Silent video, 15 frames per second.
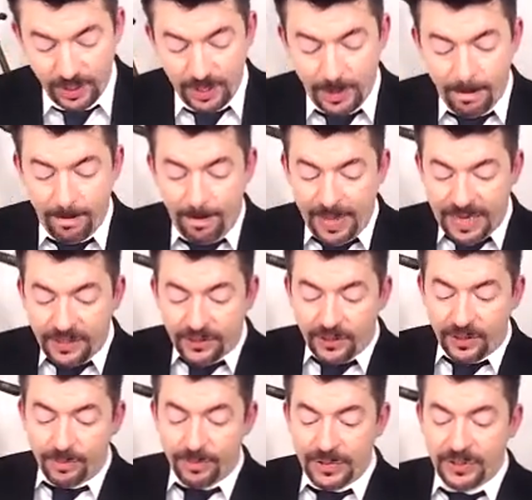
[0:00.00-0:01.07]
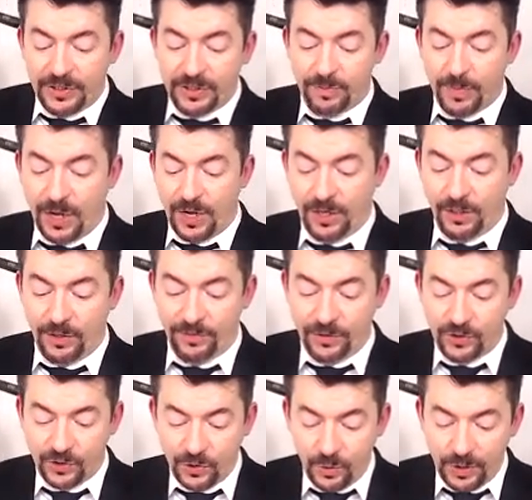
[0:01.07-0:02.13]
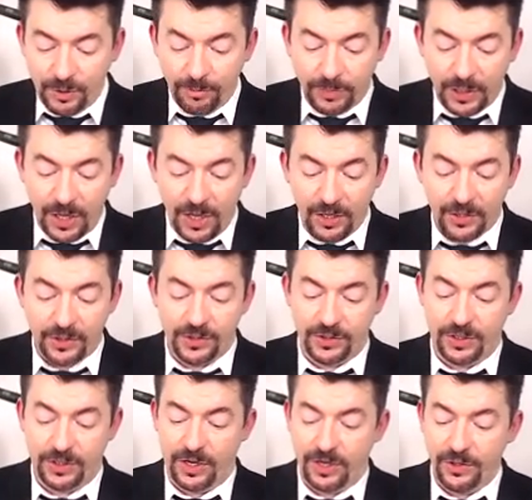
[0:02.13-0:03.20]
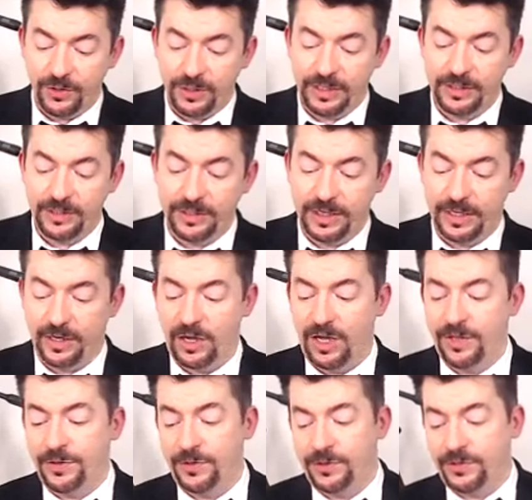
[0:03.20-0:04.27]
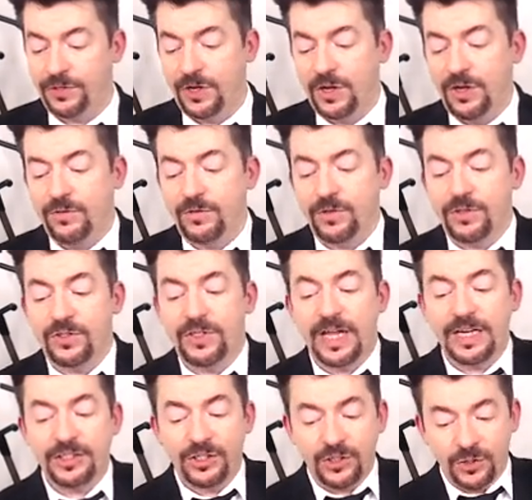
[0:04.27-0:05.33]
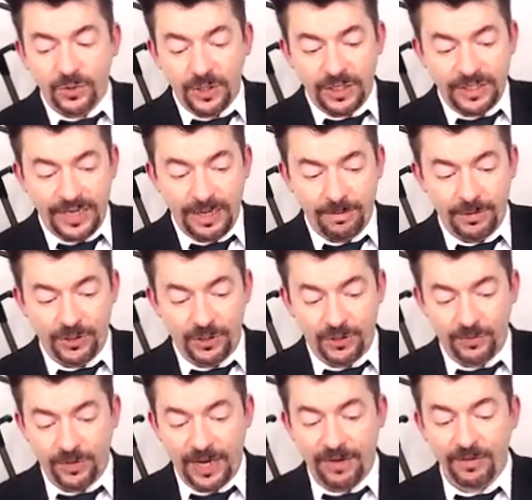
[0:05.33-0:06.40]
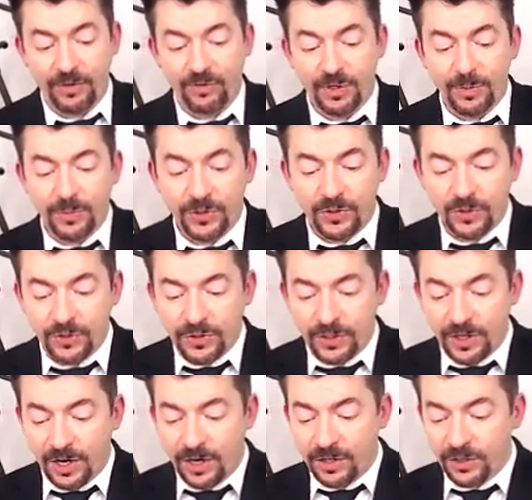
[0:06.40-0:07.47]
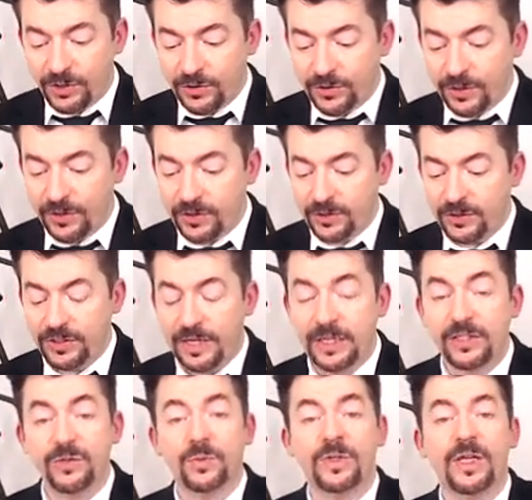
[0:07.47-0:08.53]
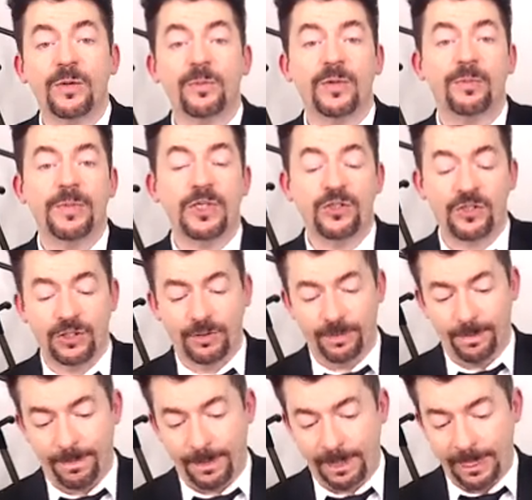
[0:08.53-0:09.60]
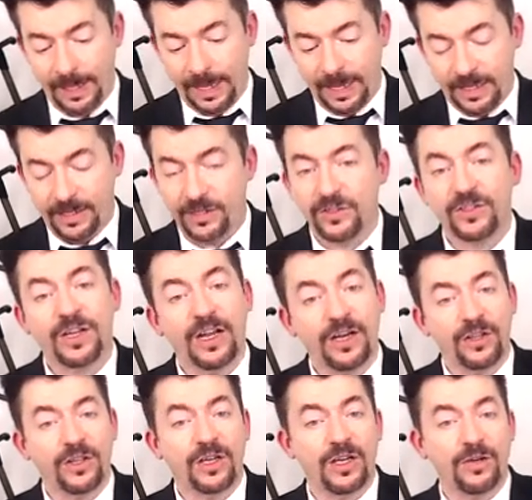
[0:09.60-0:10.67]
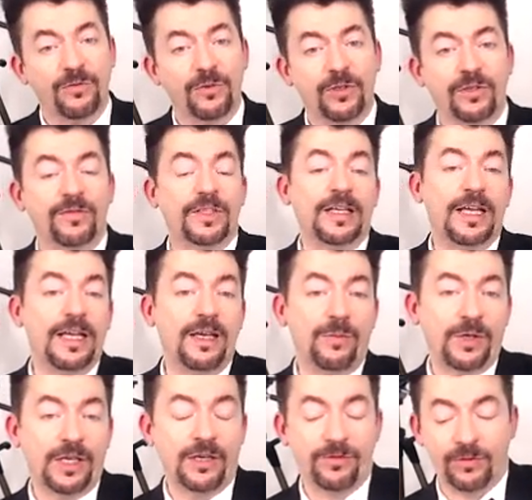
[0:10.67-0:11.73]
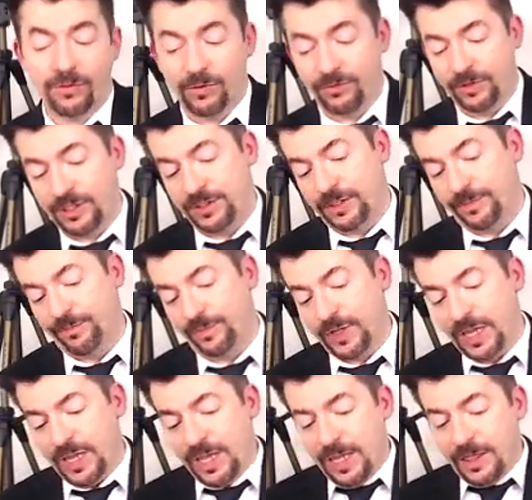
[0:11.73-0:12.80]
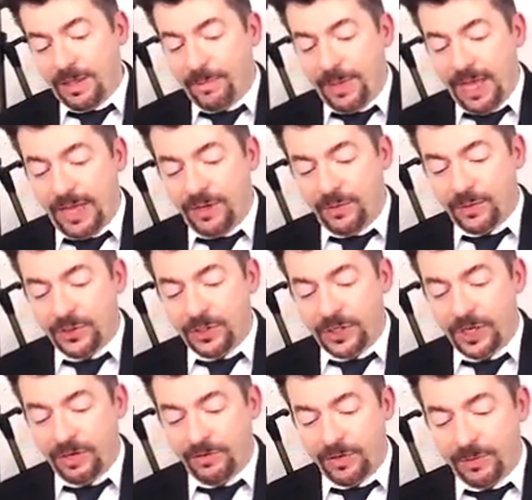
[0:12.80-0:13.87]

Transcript: based on a business model of suing bloggers and other internet authors for statutory damages for having reproduced the articles on their sites without permission. This is kind of the cover of it. Hey, we have a reason. The matter was covered by